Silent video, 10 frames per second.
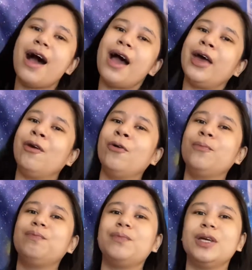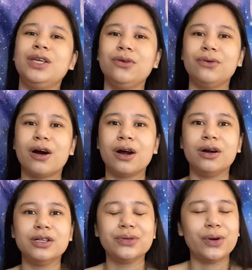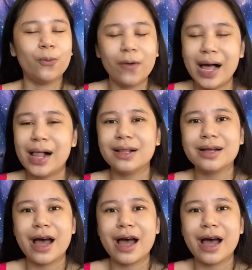I hope you are doing well.